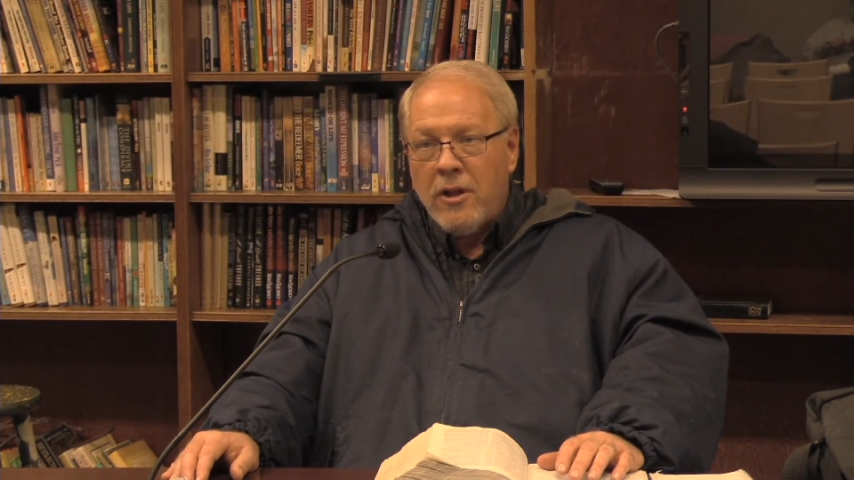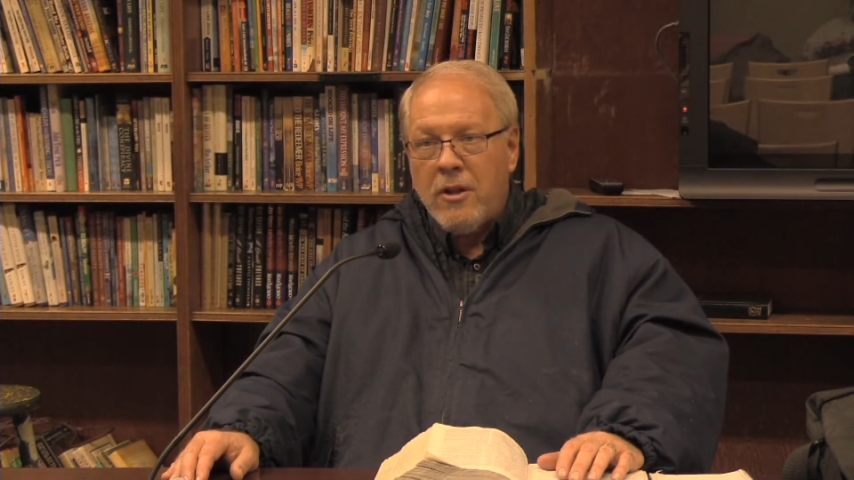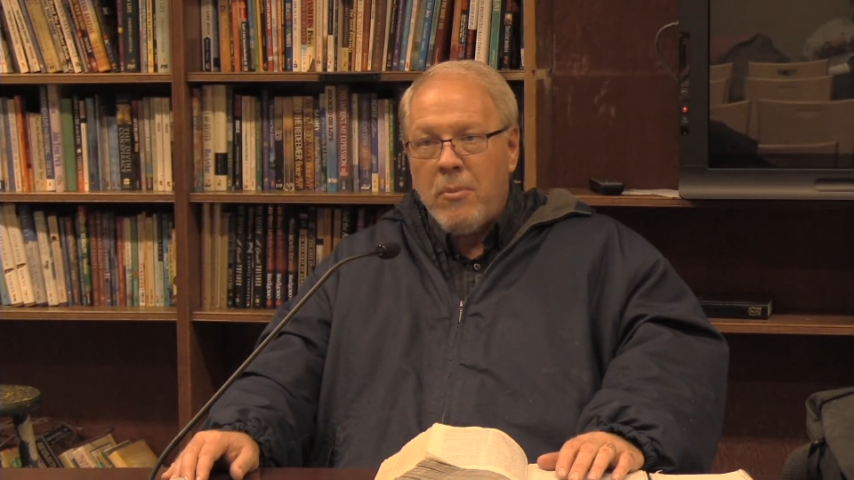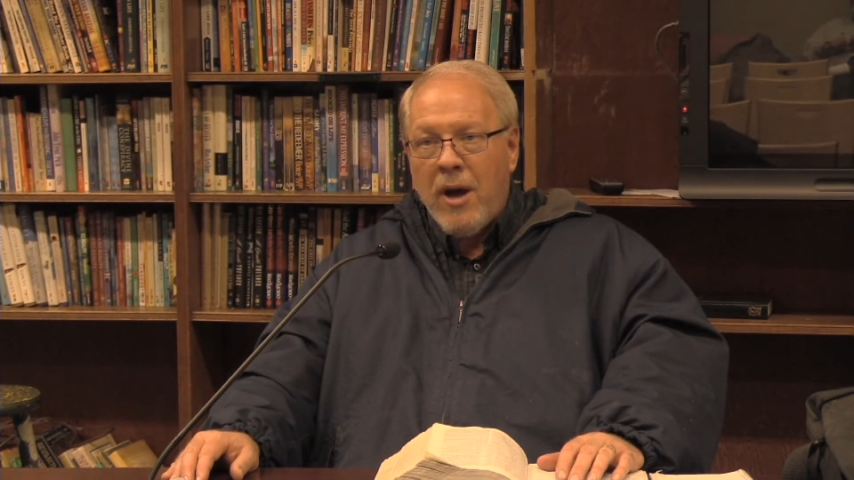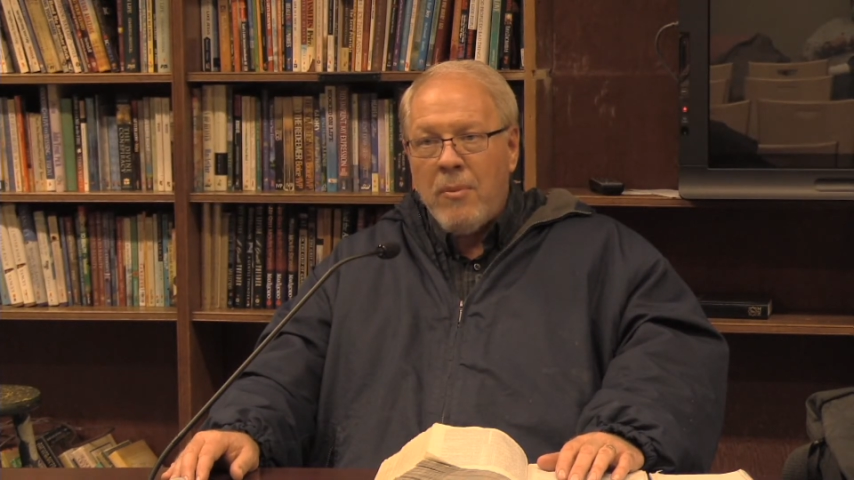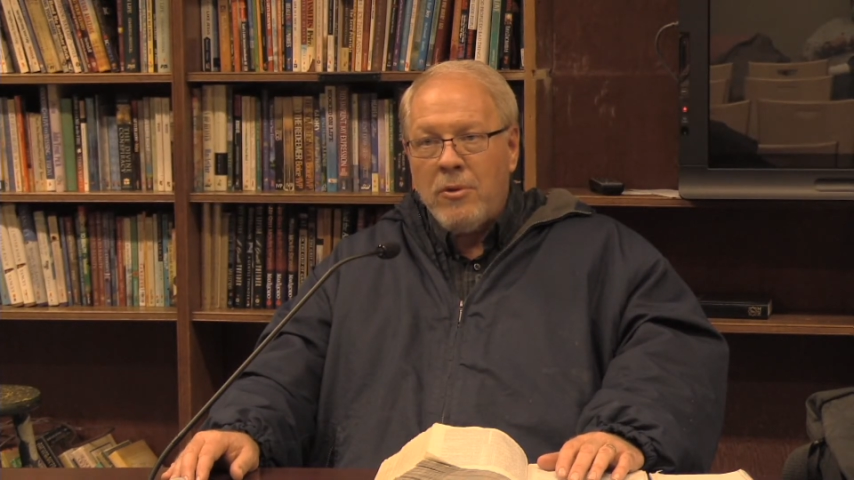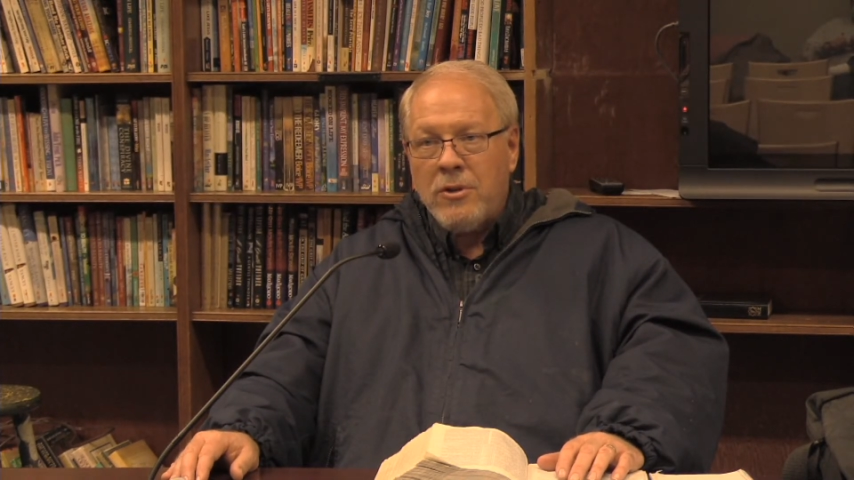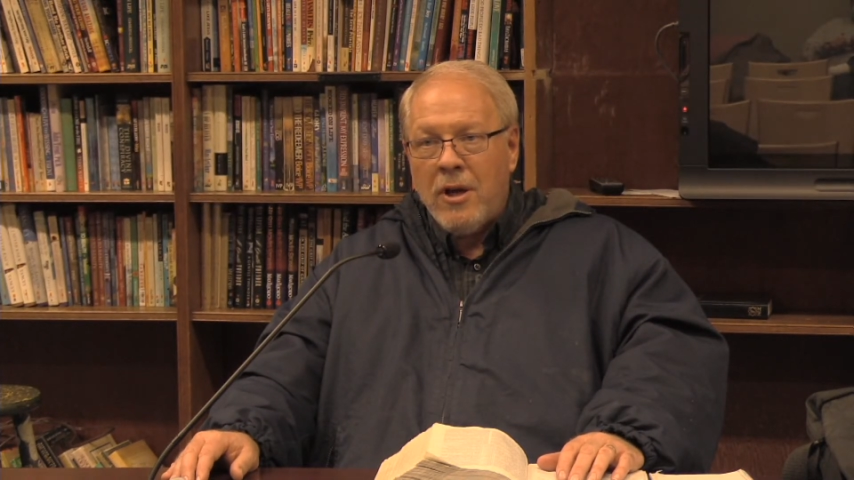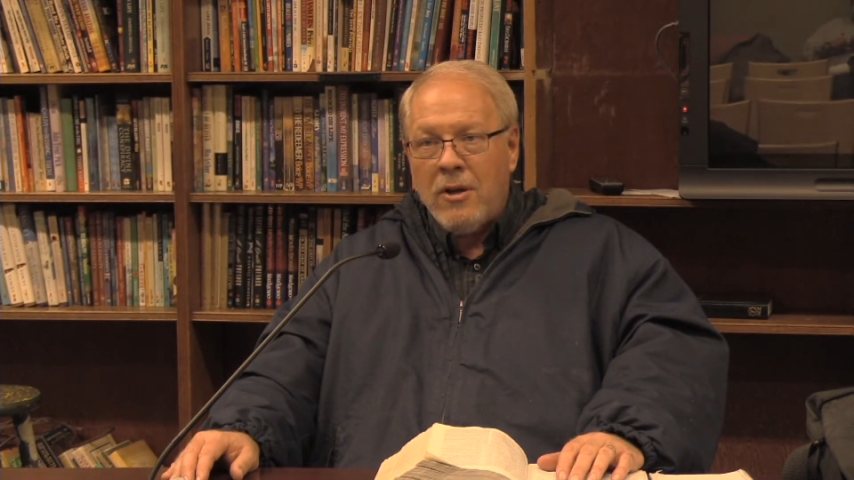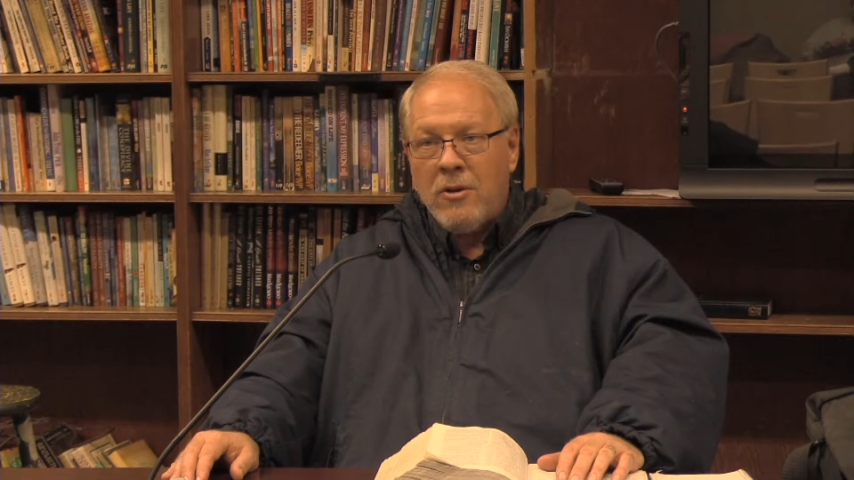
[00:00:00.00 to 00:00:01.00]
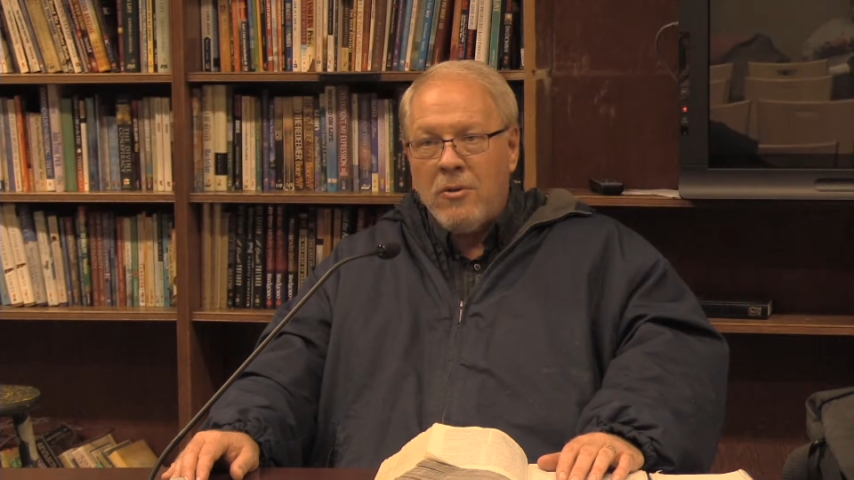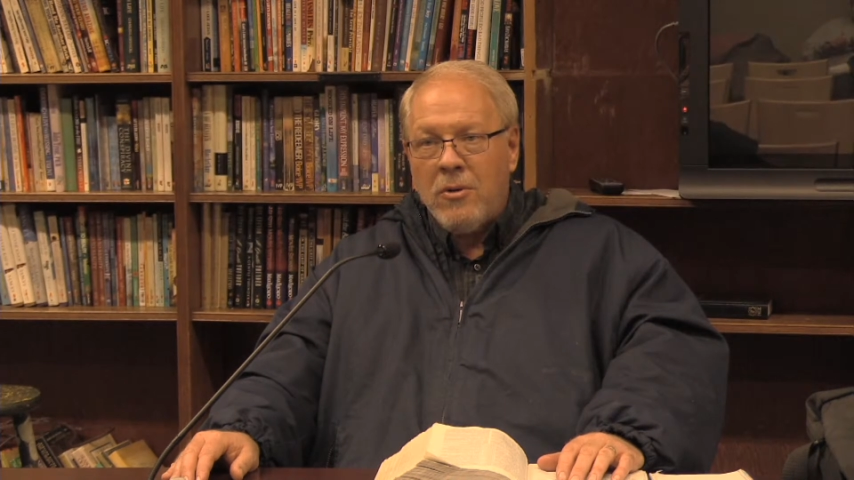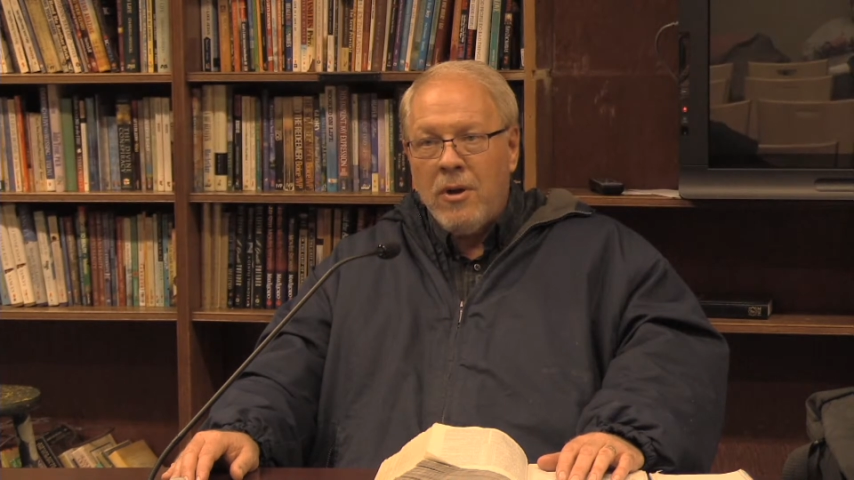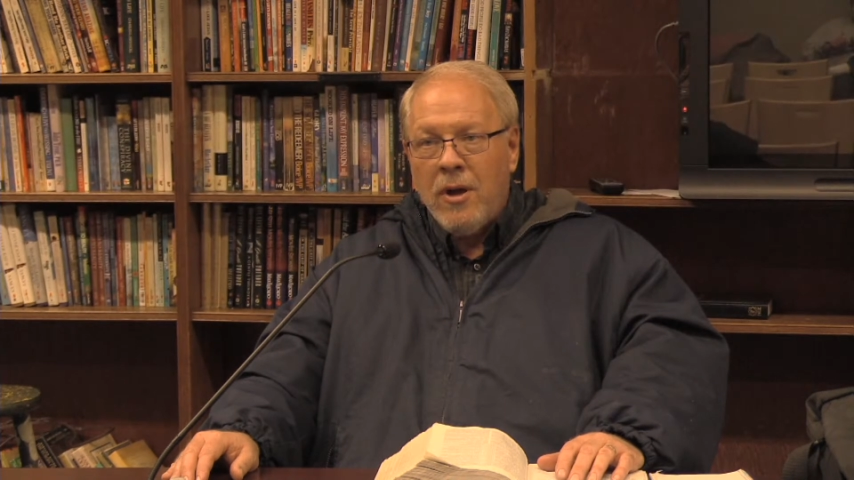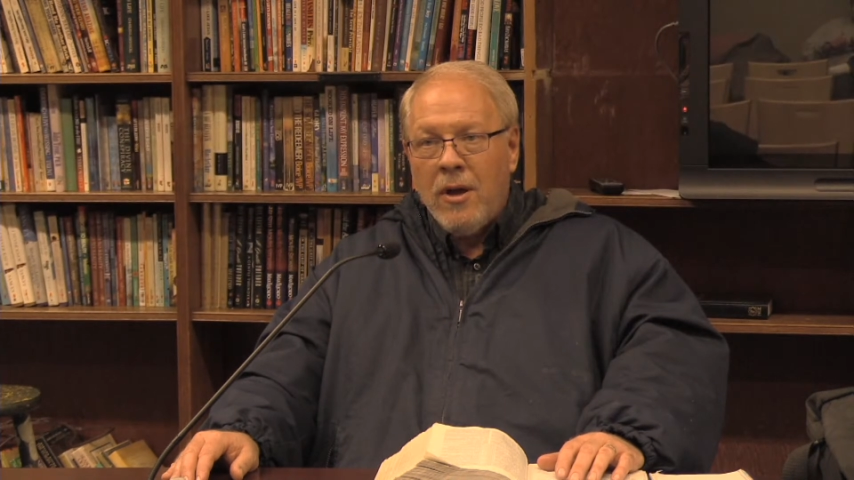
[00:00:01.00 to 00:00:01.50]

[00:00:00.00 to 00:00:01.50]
Let the Bible tell you